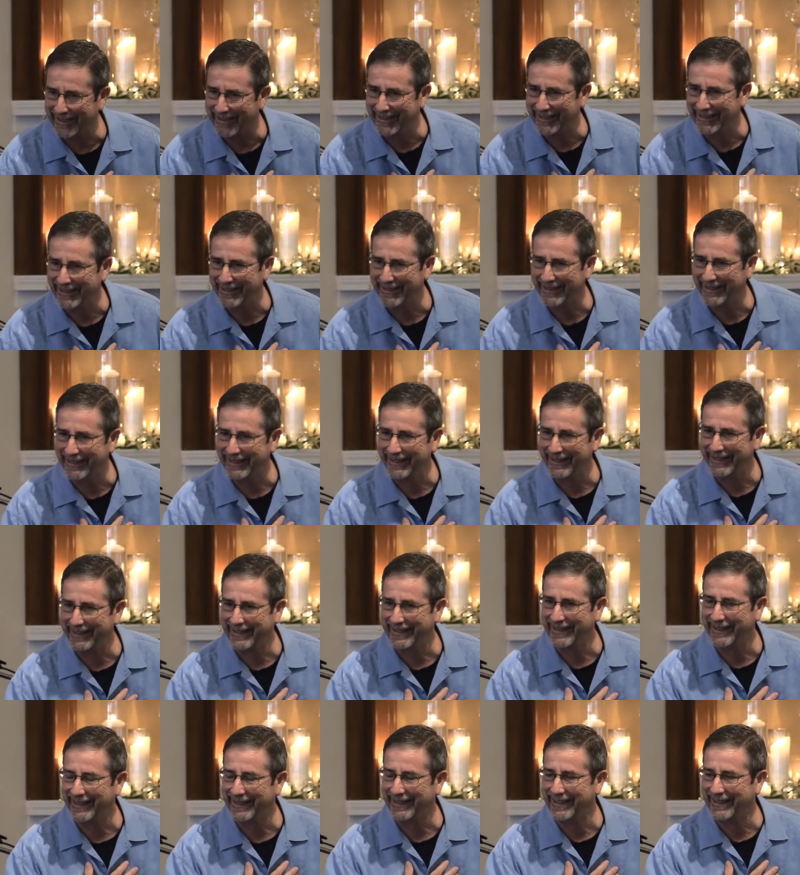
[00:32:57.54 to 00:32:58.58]

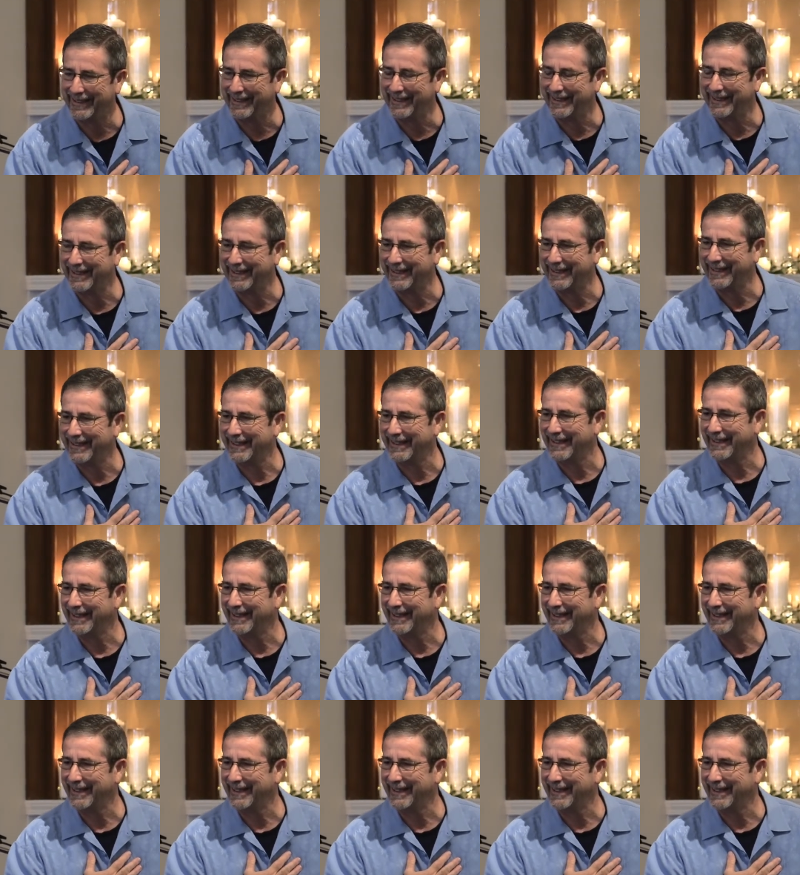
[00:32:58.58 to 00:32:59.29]
(silence)